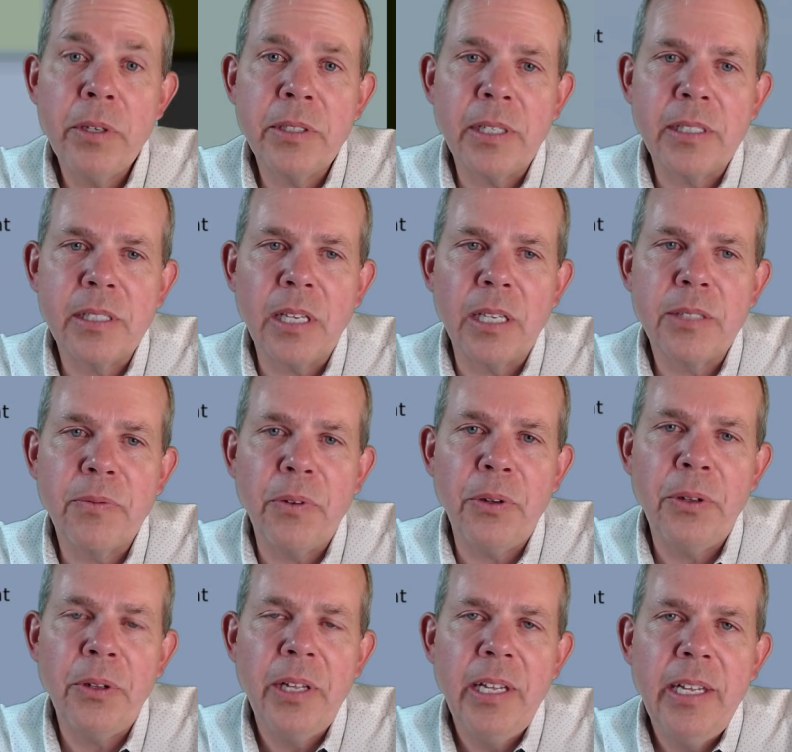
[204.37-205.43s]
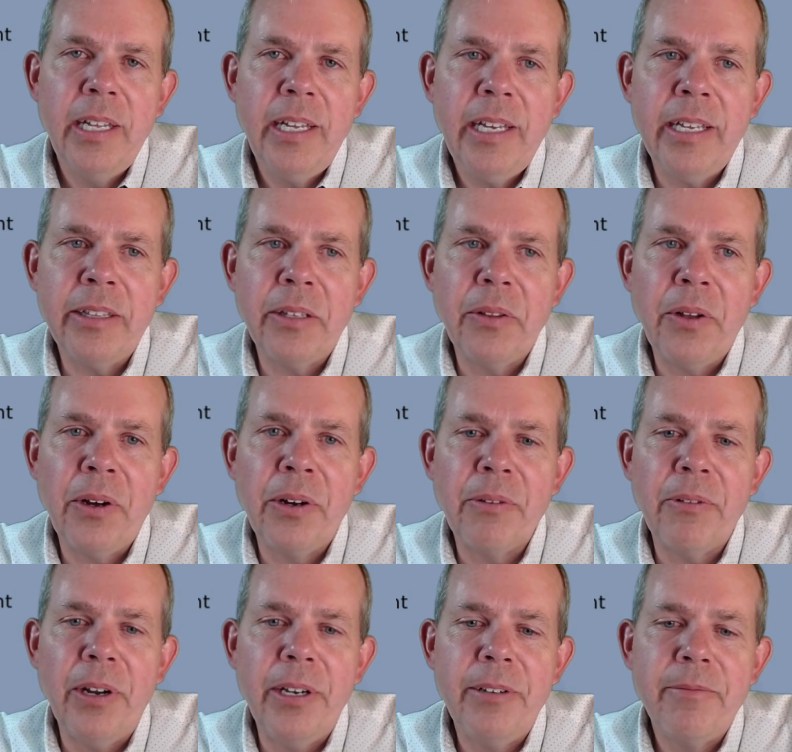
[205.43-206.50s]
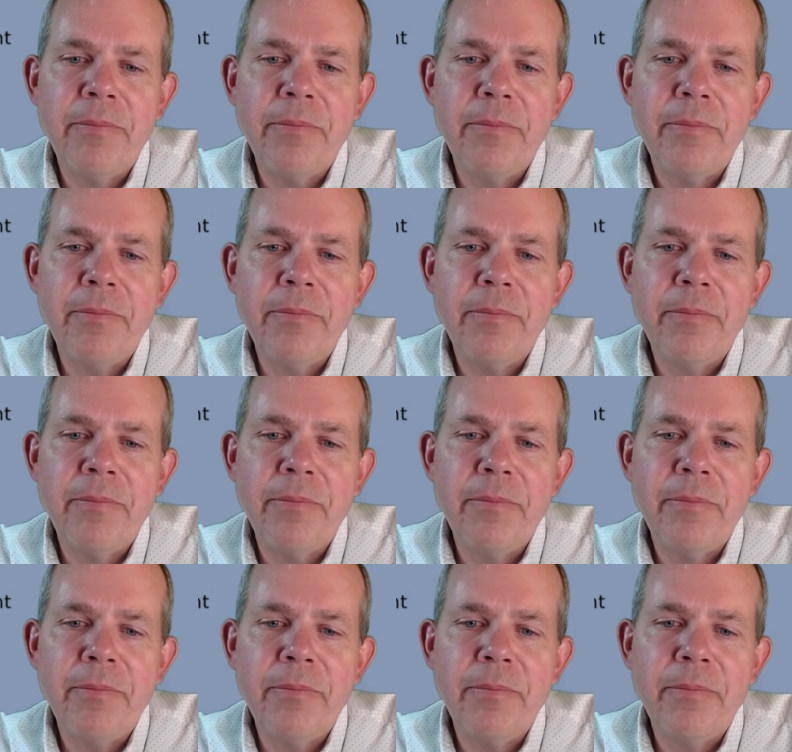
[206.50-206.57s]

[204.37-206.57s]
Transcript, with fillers: successful in the long run.